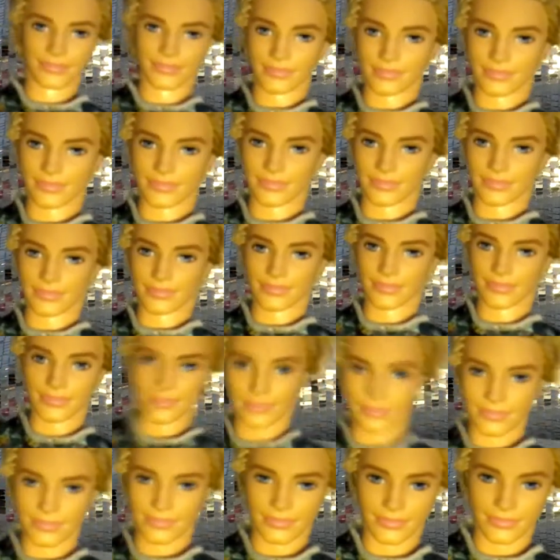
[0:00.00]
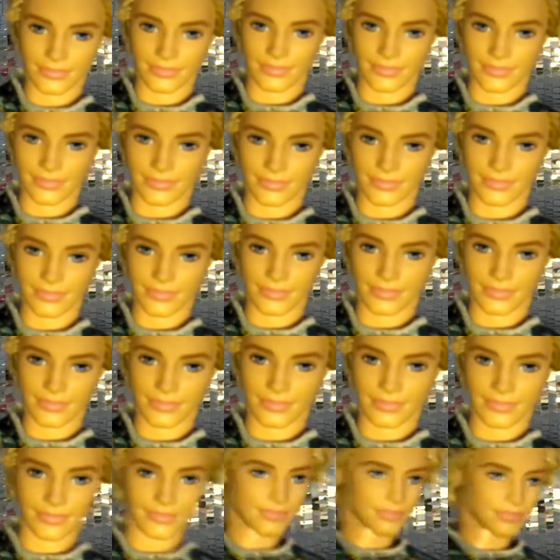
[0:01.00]
settle. Are you okay?
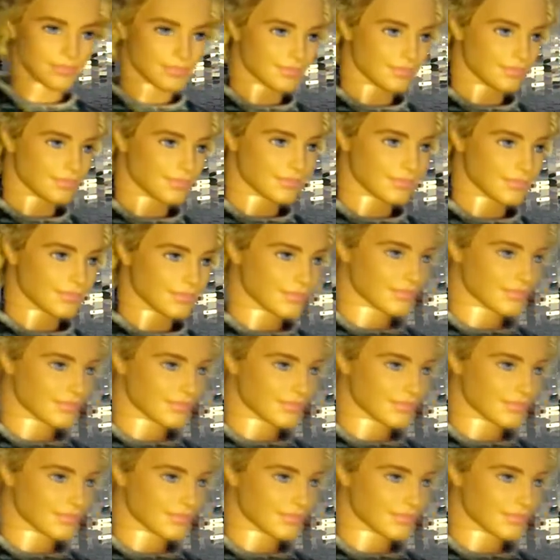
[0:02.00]
Okay.